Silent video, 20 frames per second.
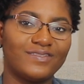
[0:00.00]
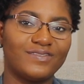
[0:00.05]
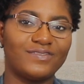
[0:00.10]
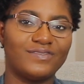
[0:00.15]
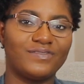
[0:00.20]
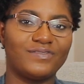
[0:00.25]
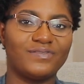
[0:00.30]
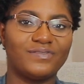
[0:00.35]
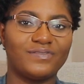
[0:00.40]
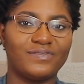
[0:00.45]

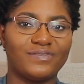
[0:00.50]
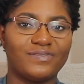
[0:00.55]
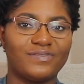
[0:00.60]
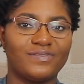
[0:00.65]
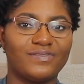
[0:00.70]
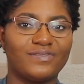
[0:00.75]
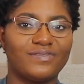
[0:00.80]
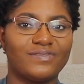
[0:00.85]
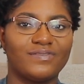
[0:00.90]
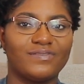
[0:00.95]

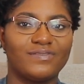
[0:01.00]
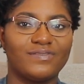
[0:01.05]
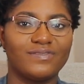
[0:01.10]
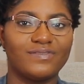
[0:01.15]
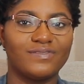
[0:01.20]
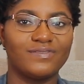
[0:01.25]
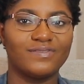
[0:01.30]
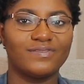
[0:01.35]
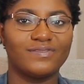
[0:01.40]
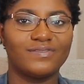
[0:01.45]

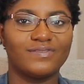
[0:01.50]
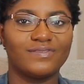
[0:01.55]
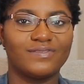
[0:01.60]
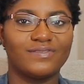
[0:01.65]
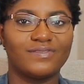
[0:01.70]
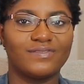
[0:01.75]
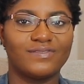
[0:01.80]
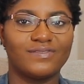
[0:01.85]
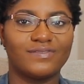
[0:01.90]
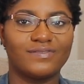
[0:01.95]

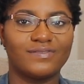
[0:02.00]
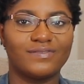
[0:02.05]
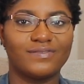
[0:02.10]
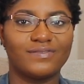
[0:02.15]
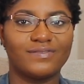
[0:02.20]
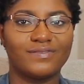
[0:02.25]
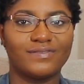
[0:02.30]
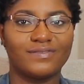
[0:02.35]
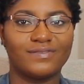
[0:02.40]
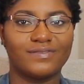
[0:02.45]

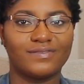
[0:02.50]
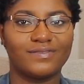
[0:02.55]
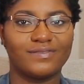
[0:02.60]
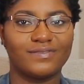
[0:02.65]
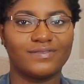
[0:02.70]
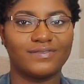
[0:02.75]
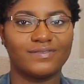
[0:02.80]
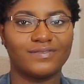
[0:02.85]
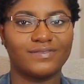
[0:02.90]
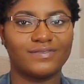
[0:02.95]

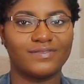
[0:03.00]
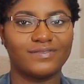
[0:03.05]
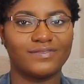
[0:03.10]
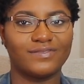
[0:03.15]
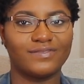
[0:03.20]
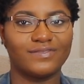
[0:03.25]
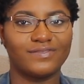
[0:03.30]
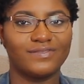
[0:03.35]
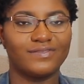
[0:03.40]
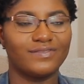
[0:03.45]

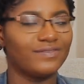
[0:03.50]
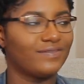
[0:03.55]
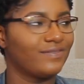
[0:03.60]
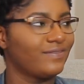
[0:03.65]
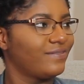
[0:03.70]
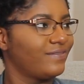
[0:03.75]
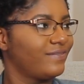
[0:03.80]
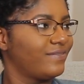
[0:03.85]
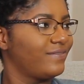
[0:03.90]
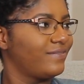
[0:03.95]

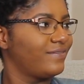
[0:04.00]
(silent)